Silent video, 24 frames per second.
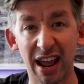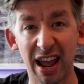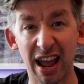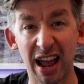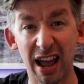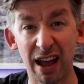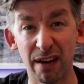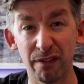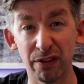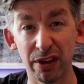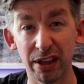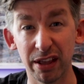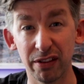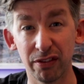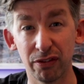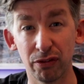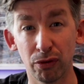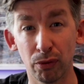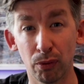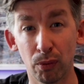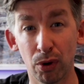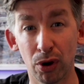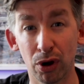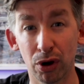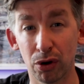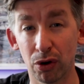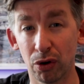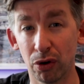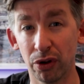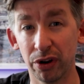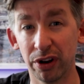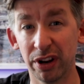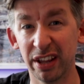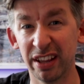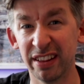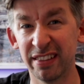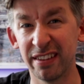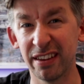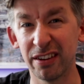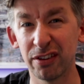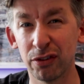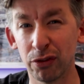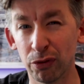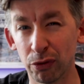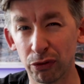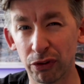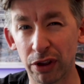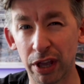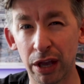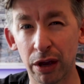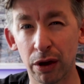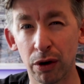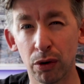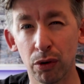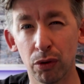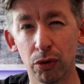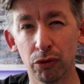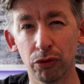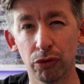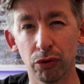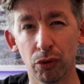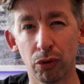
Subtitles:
have it to work on additional skills,